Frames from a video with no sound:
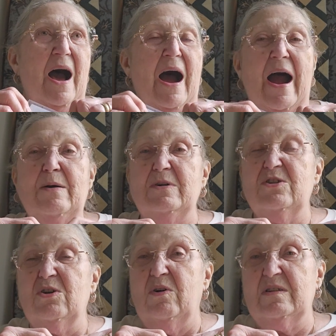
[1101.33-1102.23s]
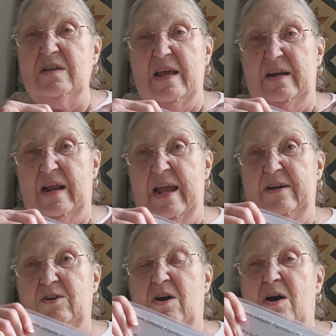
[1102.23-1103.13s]
I was so excited. I
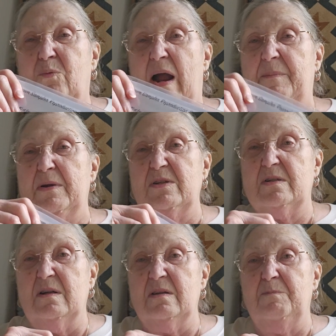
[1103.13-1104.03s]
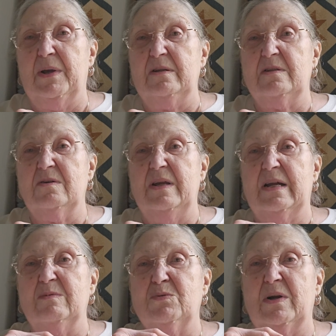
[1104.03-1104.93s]
had to call Rob. He was still in bed, so he
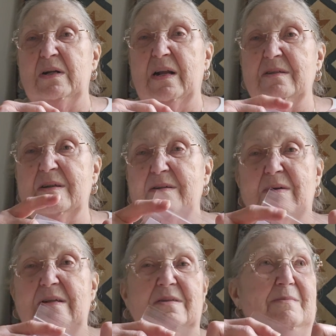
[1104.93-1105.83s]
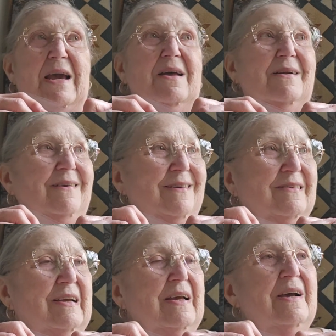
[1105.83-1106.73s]
comes running downstairs. What's the matter?
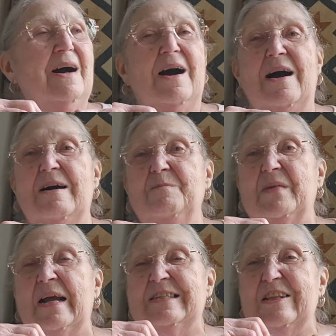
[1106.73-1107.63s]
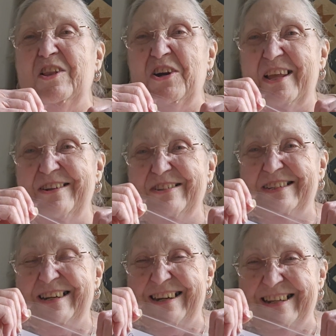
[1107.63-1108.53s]
I said, look, there's
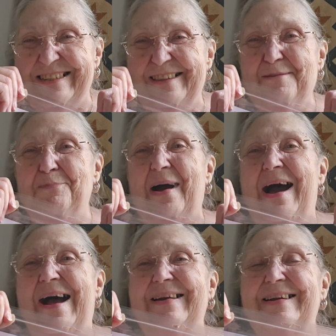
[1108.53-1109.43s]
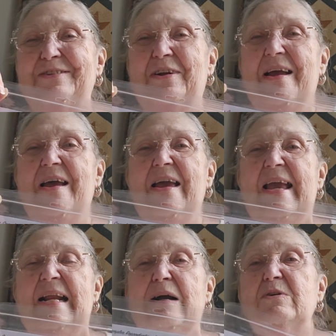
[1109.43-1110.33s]
duckies in the pond.
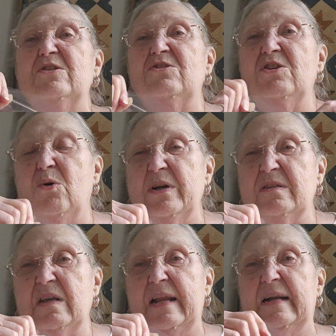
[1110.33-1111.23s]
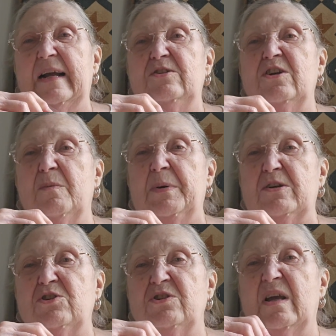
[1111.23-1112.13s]
And I was so excited. I took
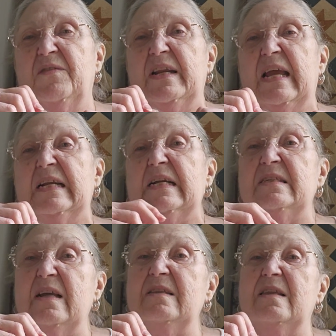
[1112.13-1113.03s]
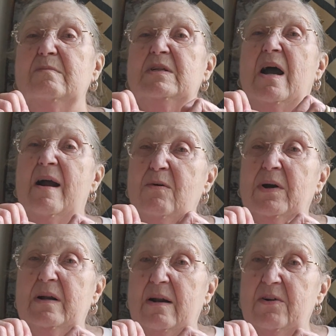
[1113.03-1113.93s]
pictures of it, and I sent them to
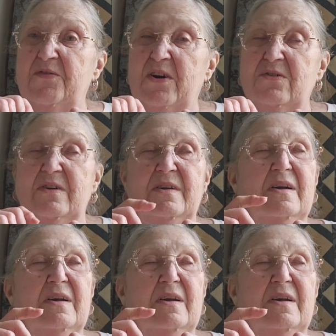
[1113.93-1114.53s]
Arwen on her phone.